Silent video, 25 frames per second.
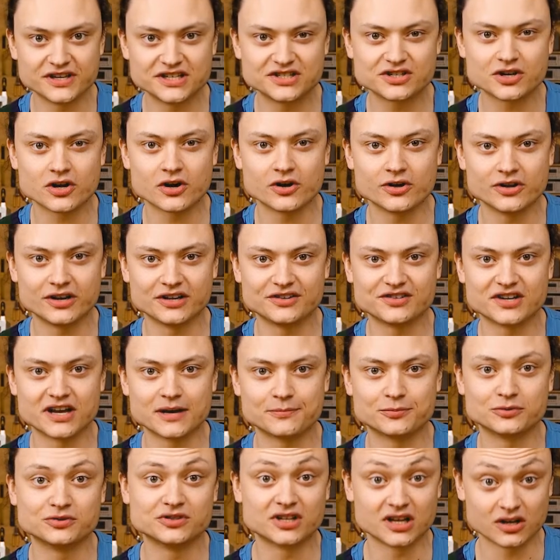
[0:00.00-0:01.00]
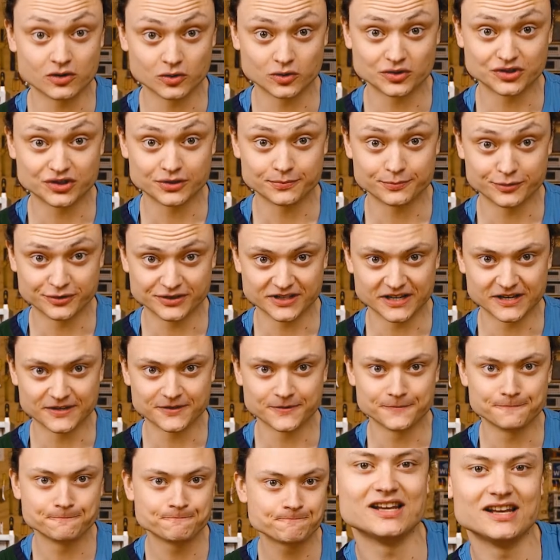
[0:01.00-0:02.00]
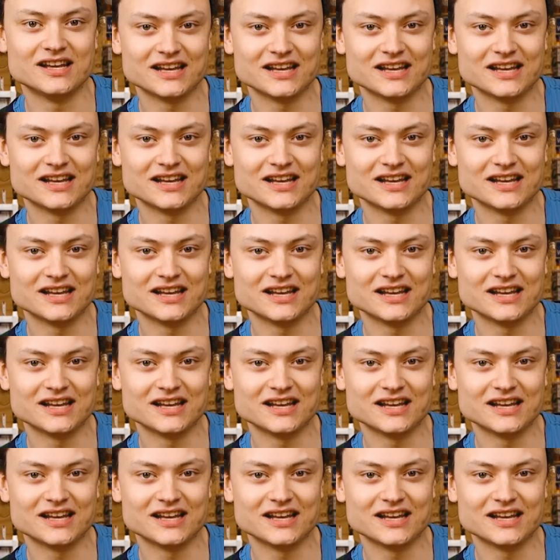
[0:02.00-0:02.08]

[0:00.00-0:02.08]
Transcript: of these code examples are also presented.